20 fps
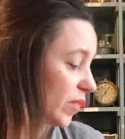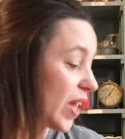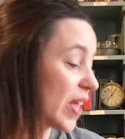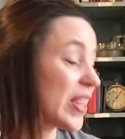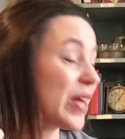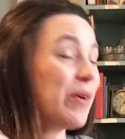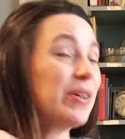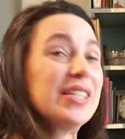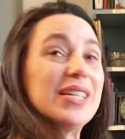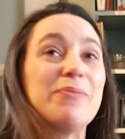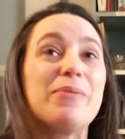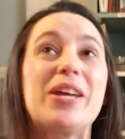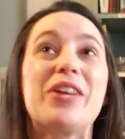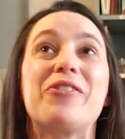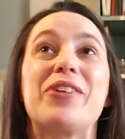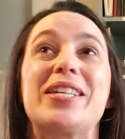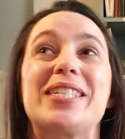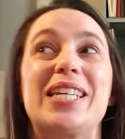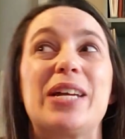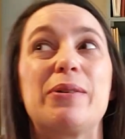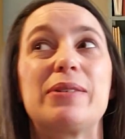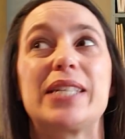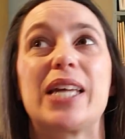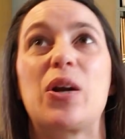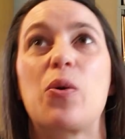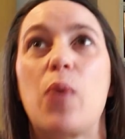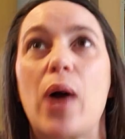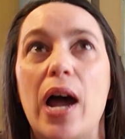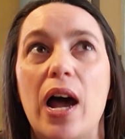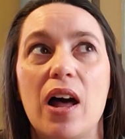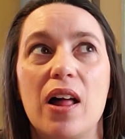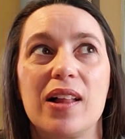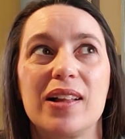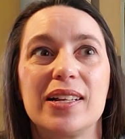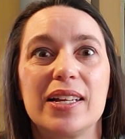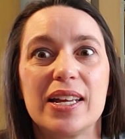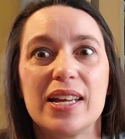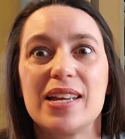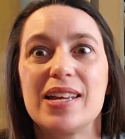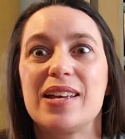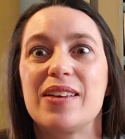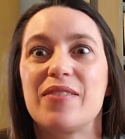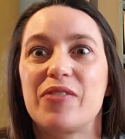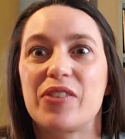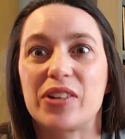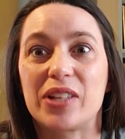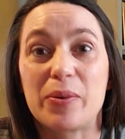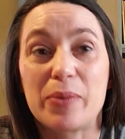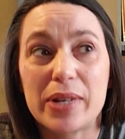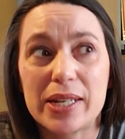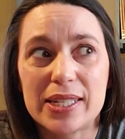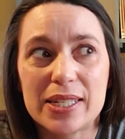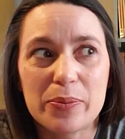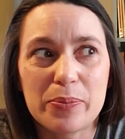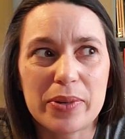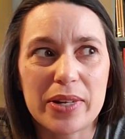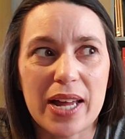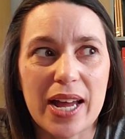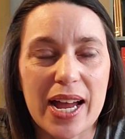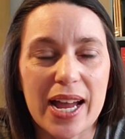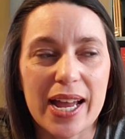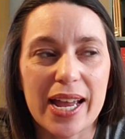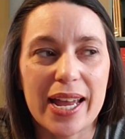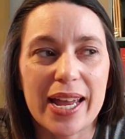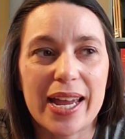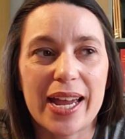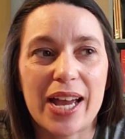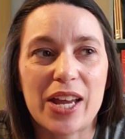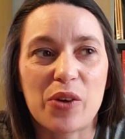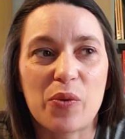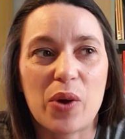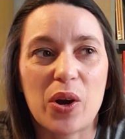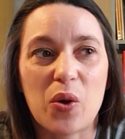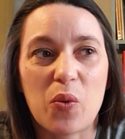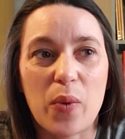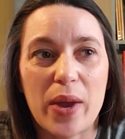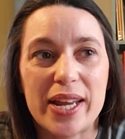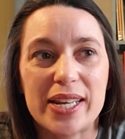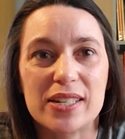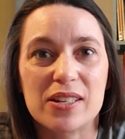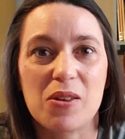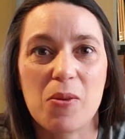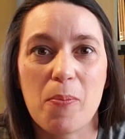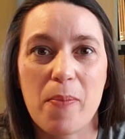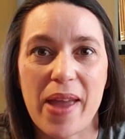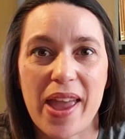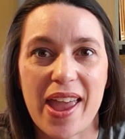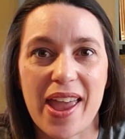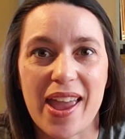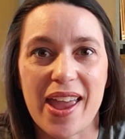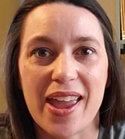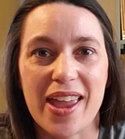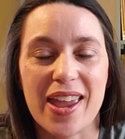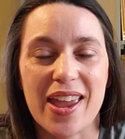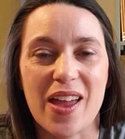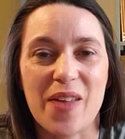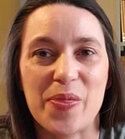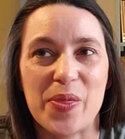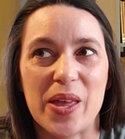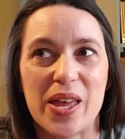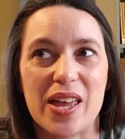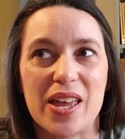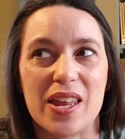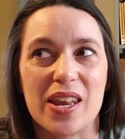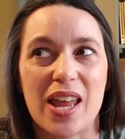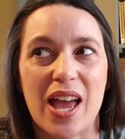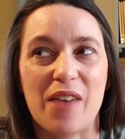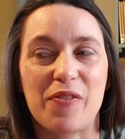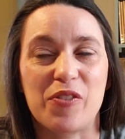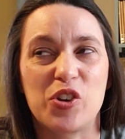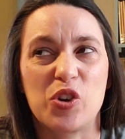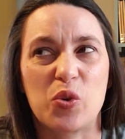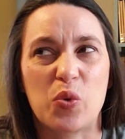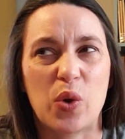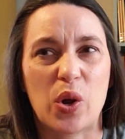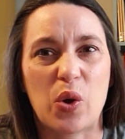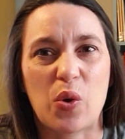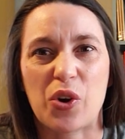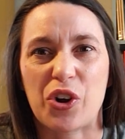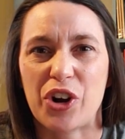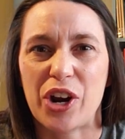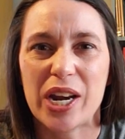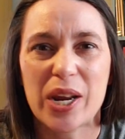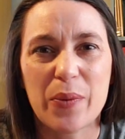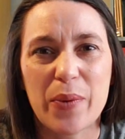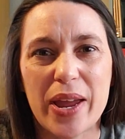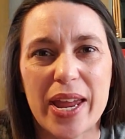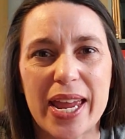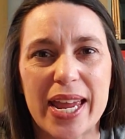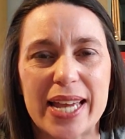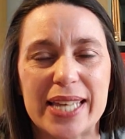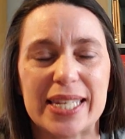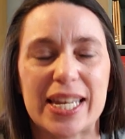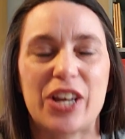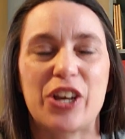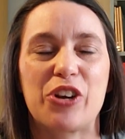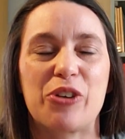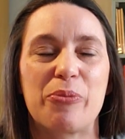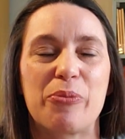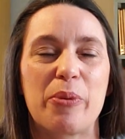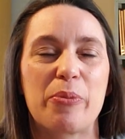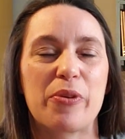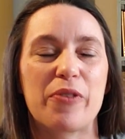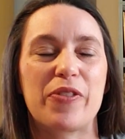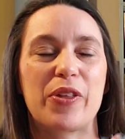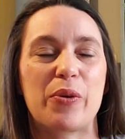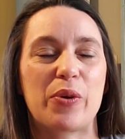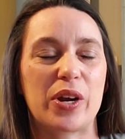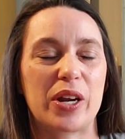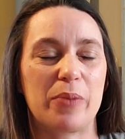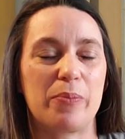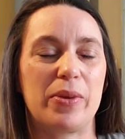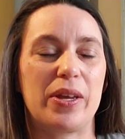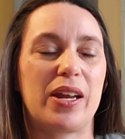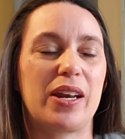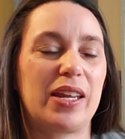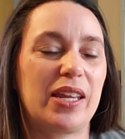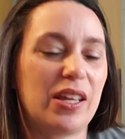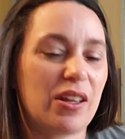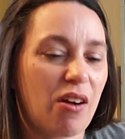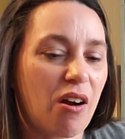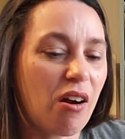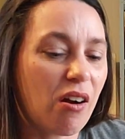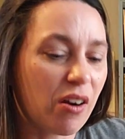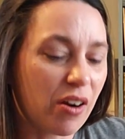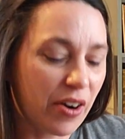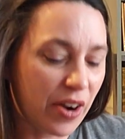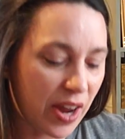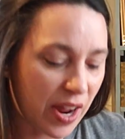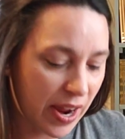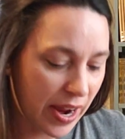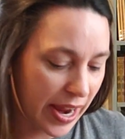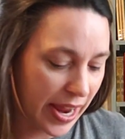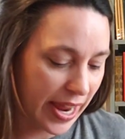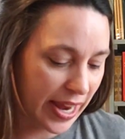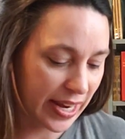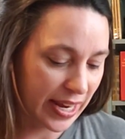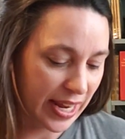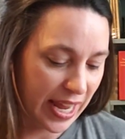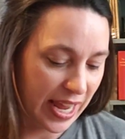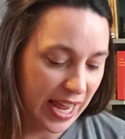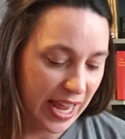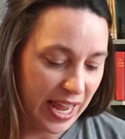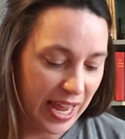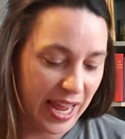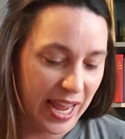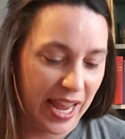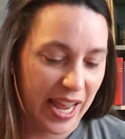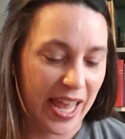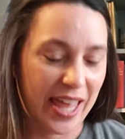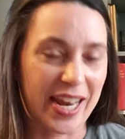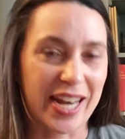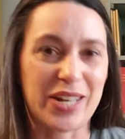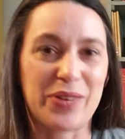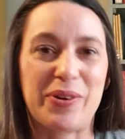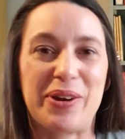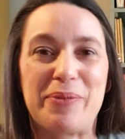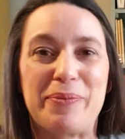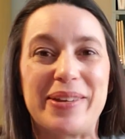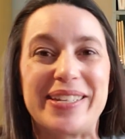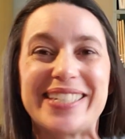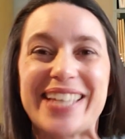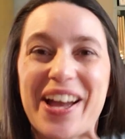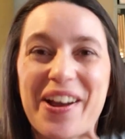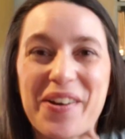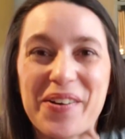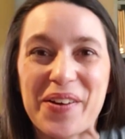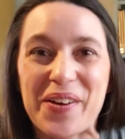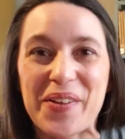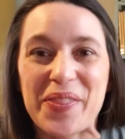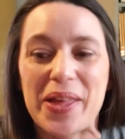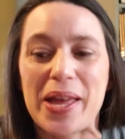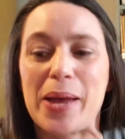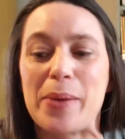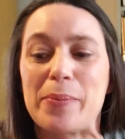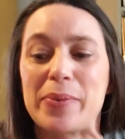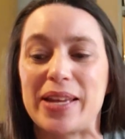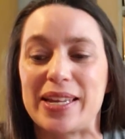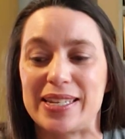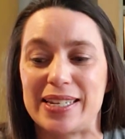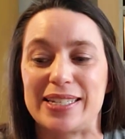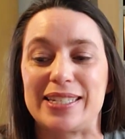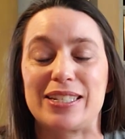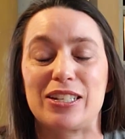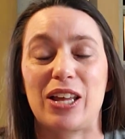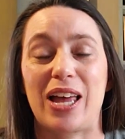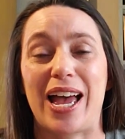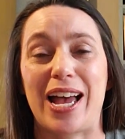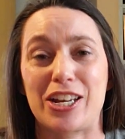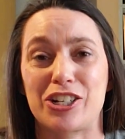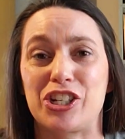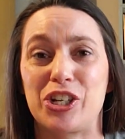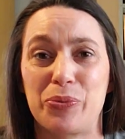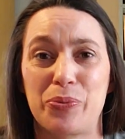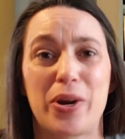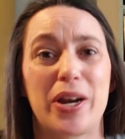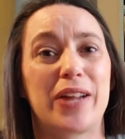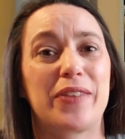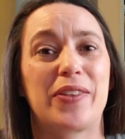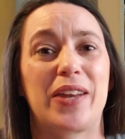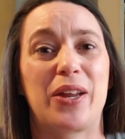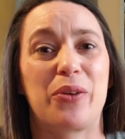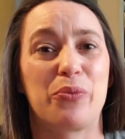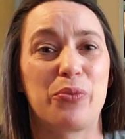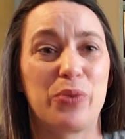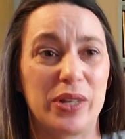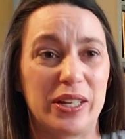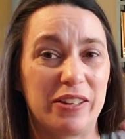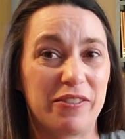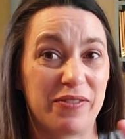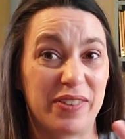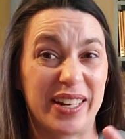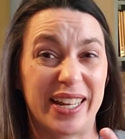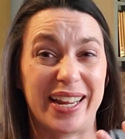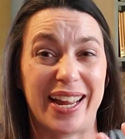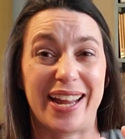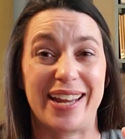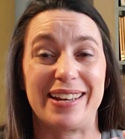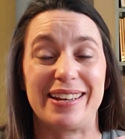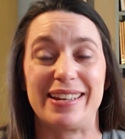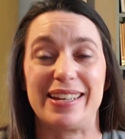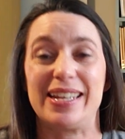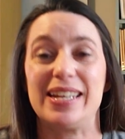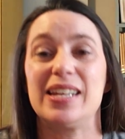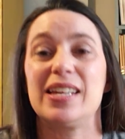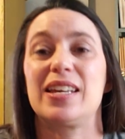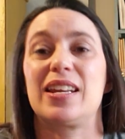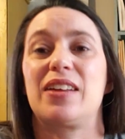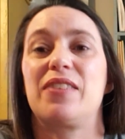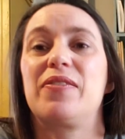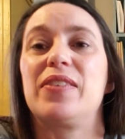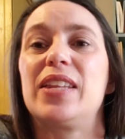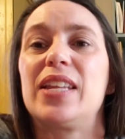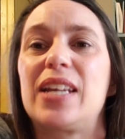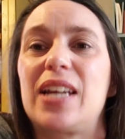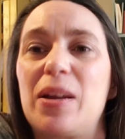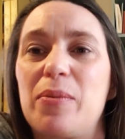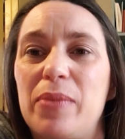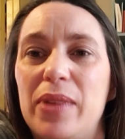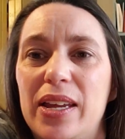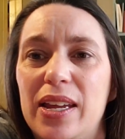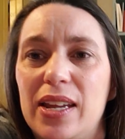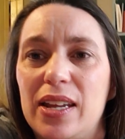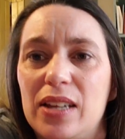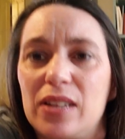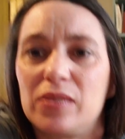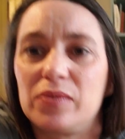And that was the main reason I was like, well, they're limited supply. I don't want to wait till May and then have to do a quick order anyway, because I couldn't remember if they were going to be on ER or not. And I didn't want to miss out on them because it's actually a product that I really feel like I need. And I feel like I'm like,